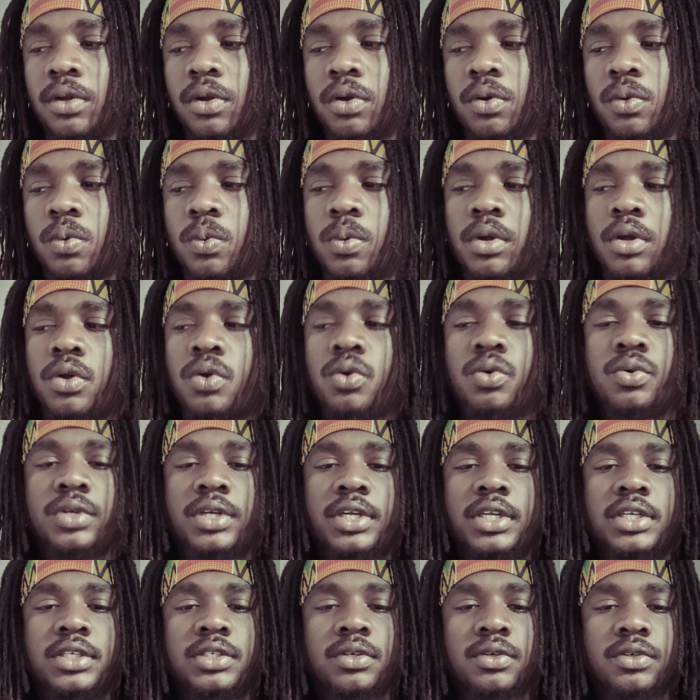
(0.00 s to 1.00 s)
"Oh well, who
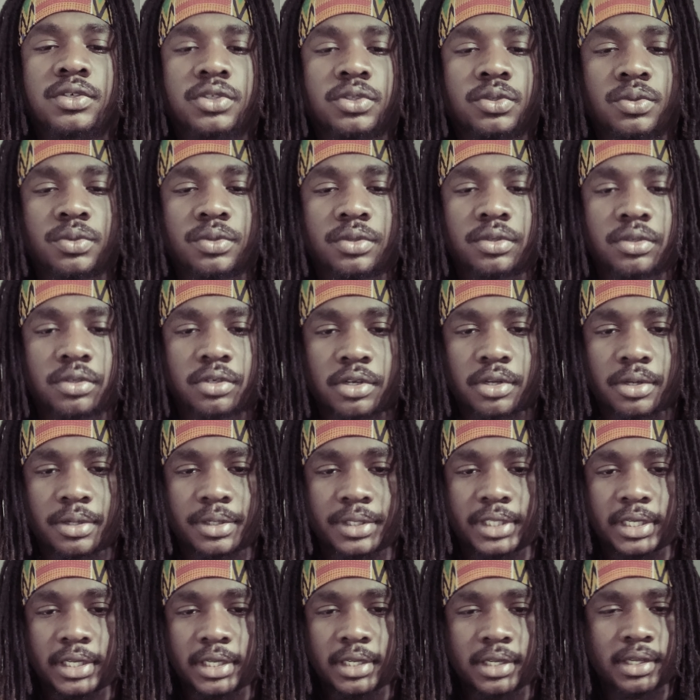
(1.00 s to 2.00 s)
needs Oshun?" You know what I'm
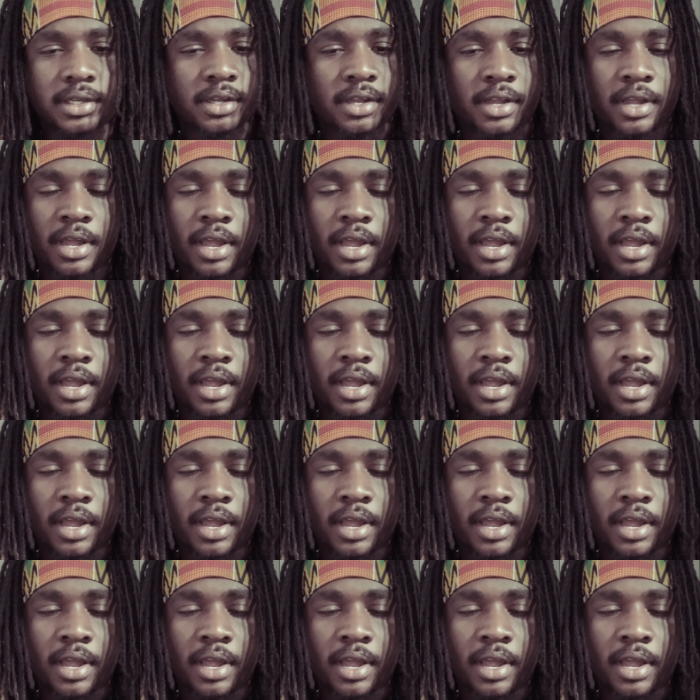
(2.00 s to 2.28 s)
saying?